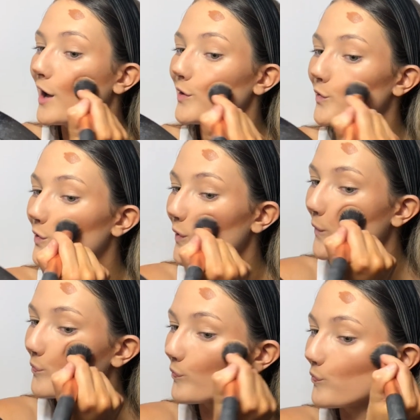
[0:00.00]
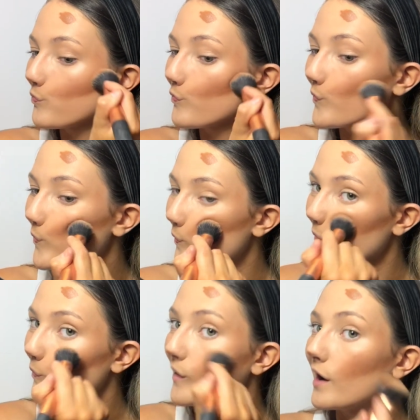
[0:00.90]
and
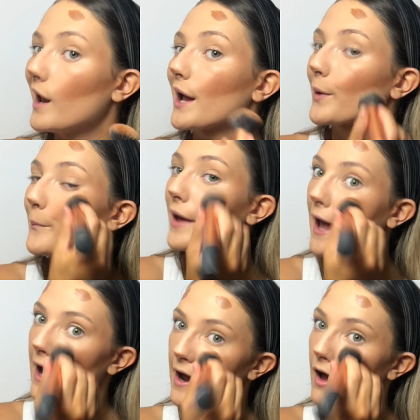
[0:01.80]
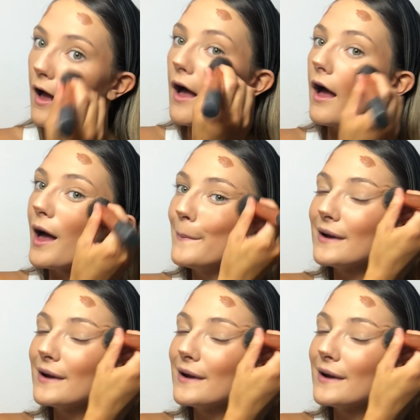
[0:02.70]
like pick a